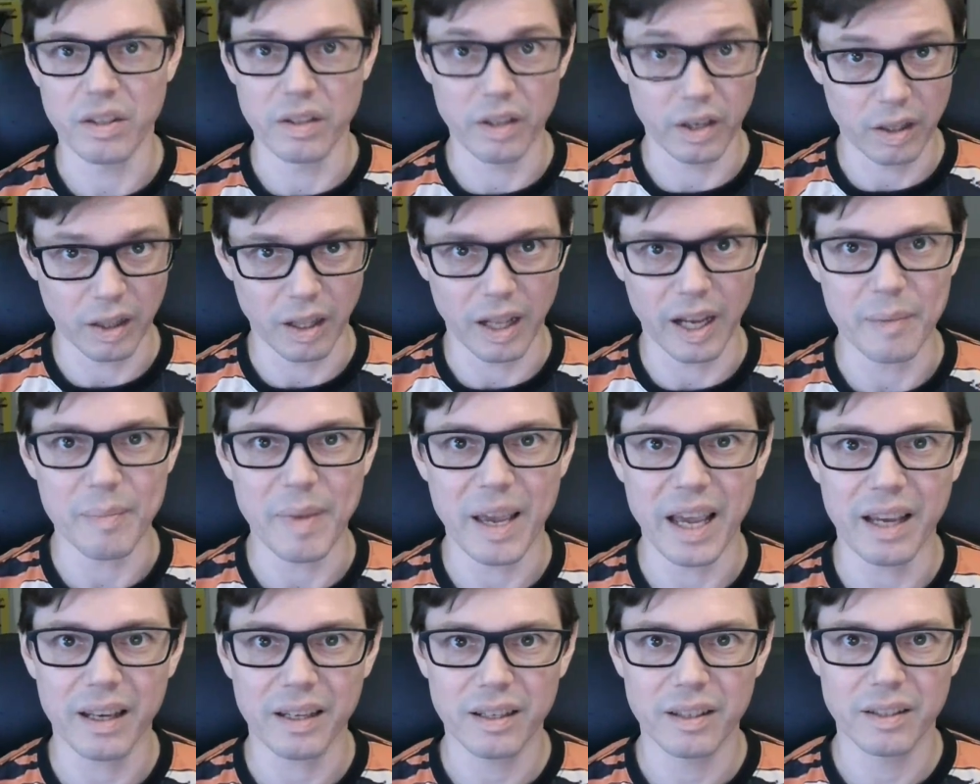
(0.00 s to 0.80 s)
The
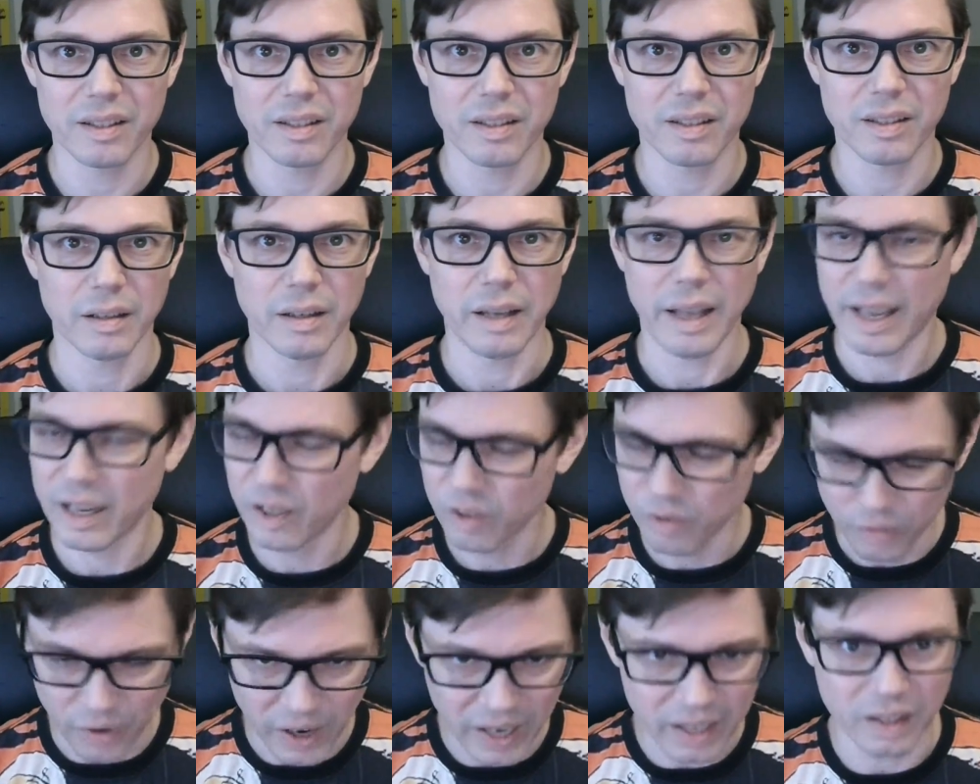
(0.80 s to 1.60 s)
Climax.
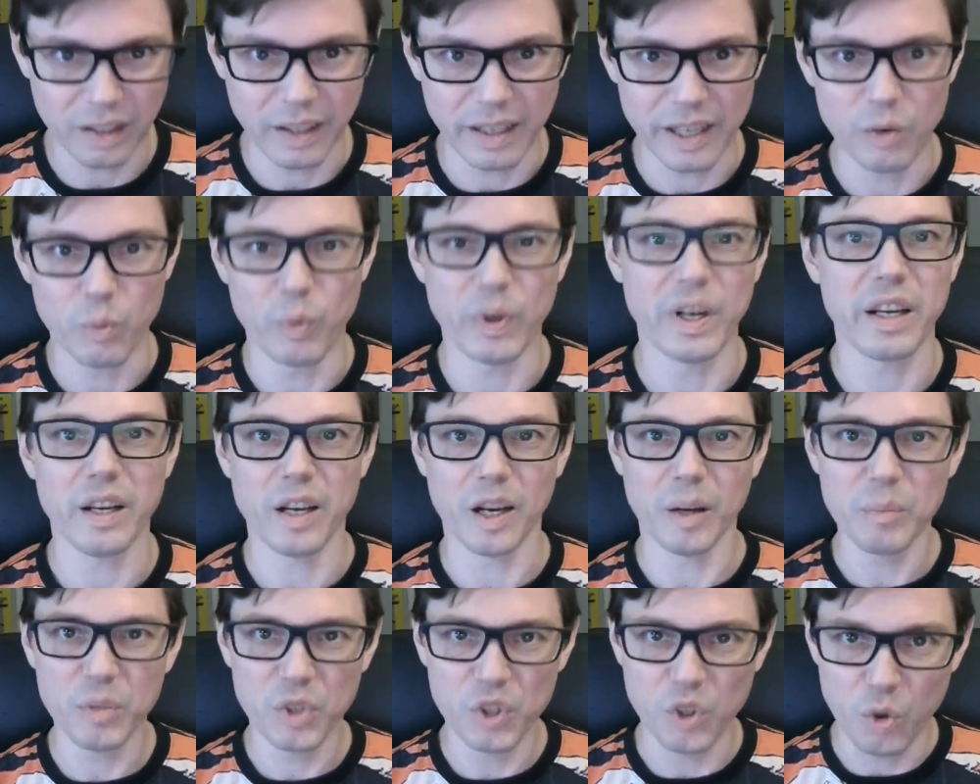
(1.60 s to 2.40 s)
And finally, when it
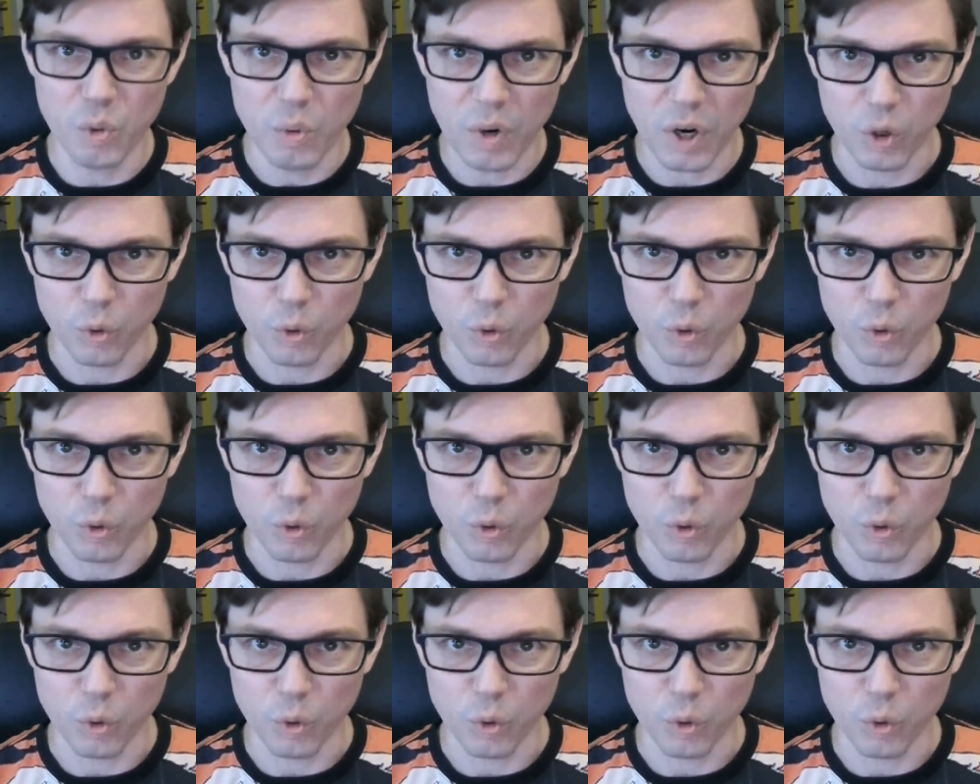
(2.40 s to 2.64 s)
comes to